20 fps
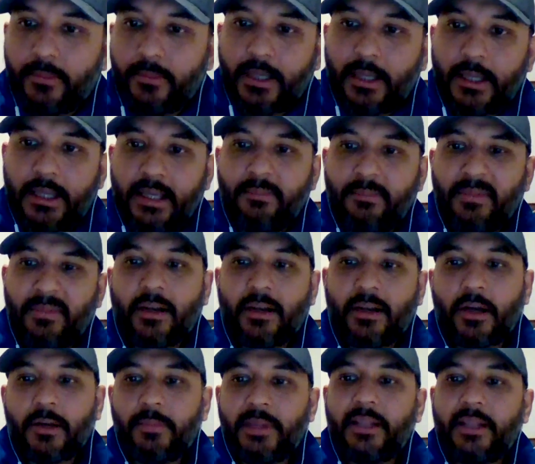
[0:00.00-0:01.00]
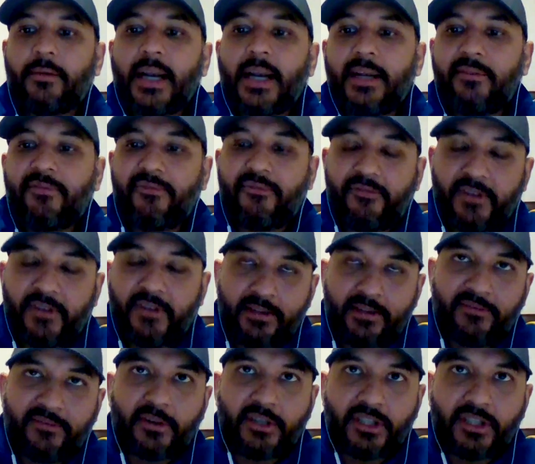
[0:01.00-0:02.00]
he may not be the right
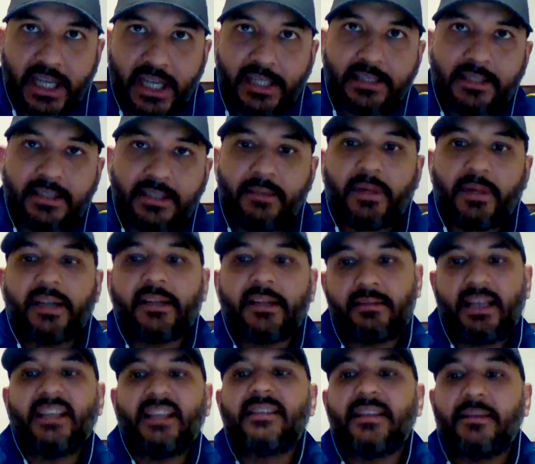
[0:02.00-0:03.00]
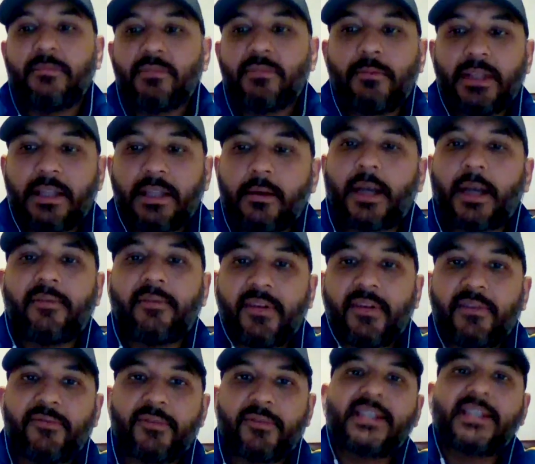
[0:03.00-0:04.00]
fit for Chelsea, but he seems to be the
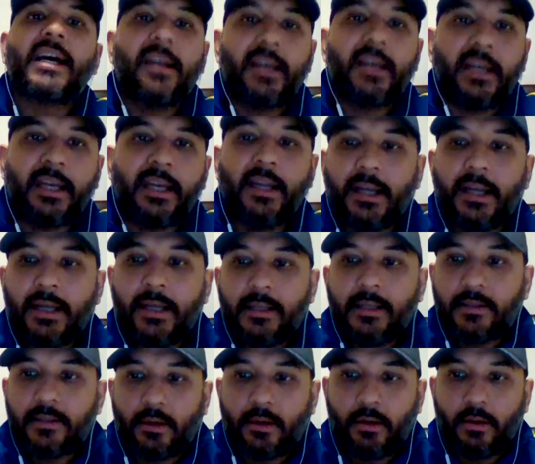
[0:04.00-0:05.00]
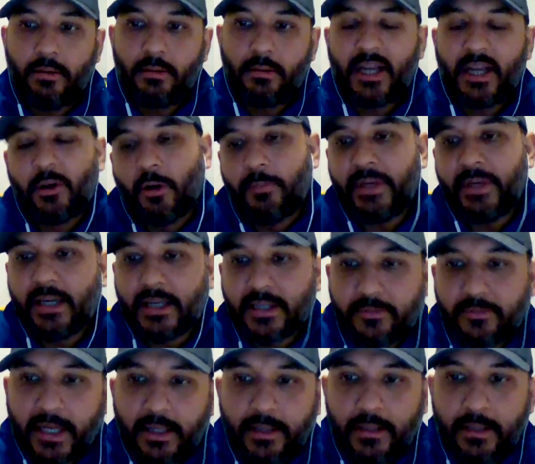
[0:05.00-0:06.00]
right fit for Sarri. So I hope he
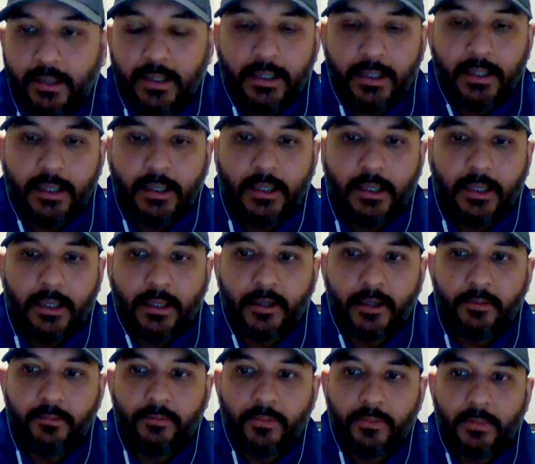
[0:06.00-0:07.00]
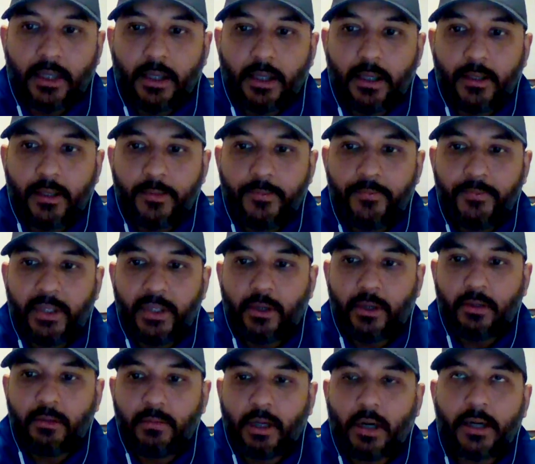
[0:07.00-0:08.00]
does well.
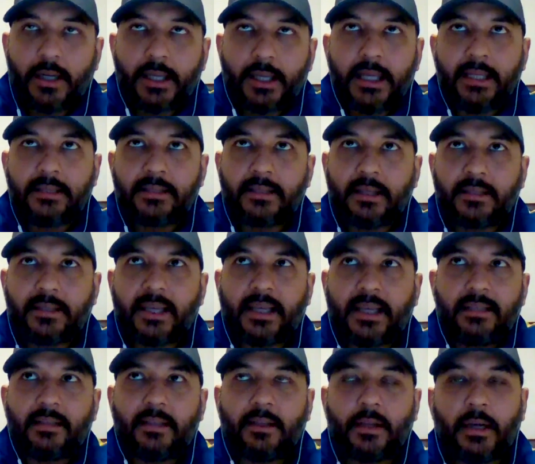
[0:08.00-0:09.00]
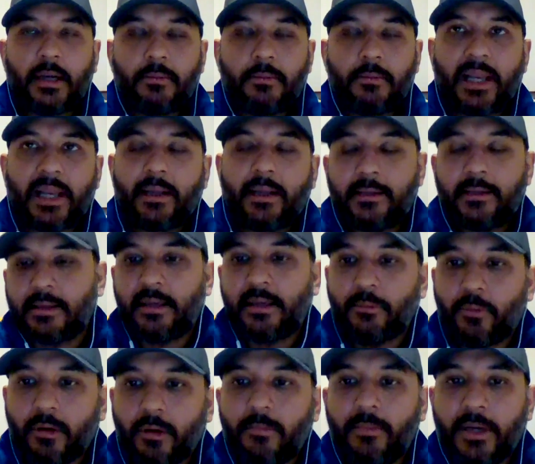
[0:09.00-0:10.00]
Not against us. I guess they're not playing
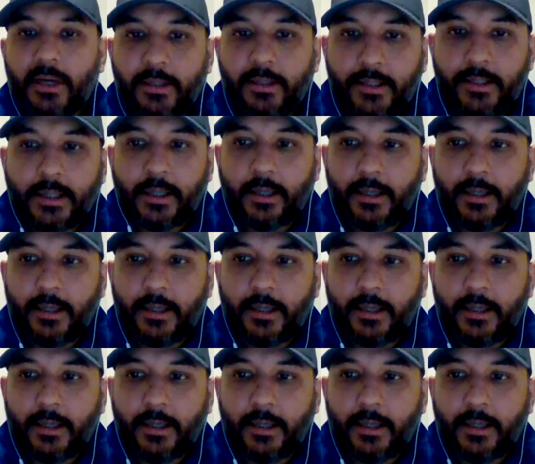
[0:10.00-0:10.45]
us anymore, but